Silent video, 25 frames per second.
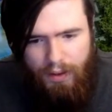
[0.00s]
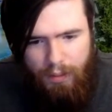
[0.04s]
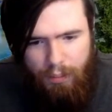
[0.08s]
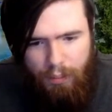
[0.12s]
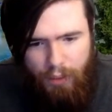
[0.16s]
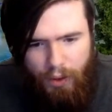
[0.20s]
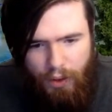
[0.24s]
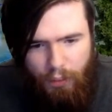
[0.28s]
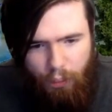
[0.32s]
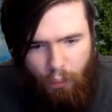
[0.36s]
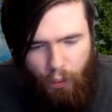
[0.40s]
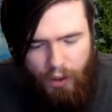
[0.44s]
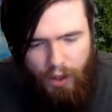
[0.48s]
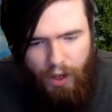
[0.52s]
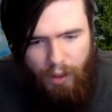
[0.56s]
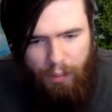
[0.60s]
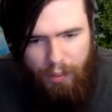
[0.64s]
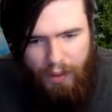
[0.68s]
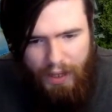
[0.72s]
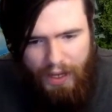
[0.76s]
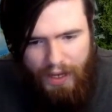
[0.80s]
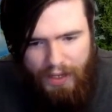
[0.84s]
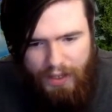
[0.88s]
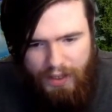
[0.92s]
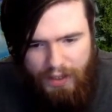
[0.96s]
but what our
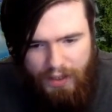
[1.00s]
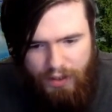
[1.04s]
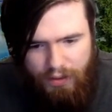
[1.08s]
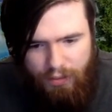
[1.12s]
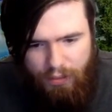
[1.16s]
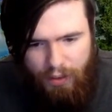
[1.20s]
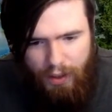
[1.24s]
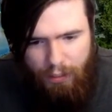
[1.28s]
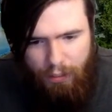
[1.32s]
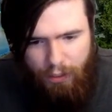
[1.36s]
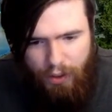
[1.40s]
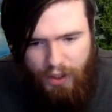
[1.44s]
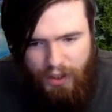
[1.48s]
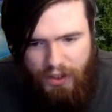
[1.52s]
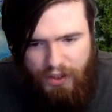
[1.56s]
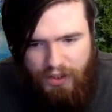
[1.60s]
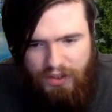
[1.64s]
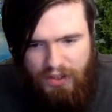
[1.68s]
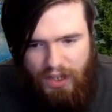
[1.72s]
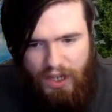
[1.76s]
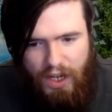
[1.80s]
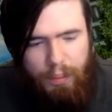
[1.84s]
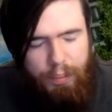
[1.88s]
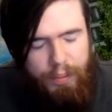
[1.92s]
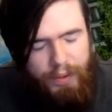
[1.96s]
plan is, right, we're going to
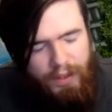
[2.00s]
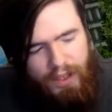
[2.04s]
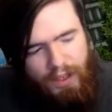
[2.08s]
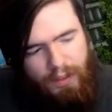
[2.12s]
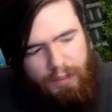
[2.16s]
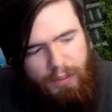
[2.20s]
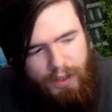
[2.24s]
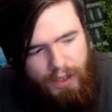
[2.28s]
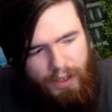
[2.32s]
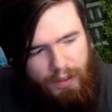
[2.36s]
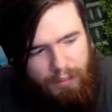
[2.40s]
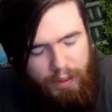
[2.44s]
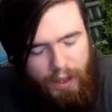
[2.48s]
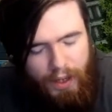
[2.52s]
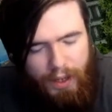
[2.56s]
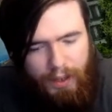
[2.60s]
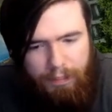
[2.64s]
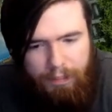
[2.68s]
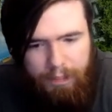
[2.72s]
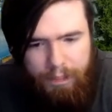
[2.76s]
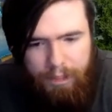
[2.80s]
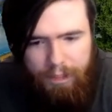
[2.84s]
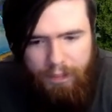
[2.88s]
set up a DPE play.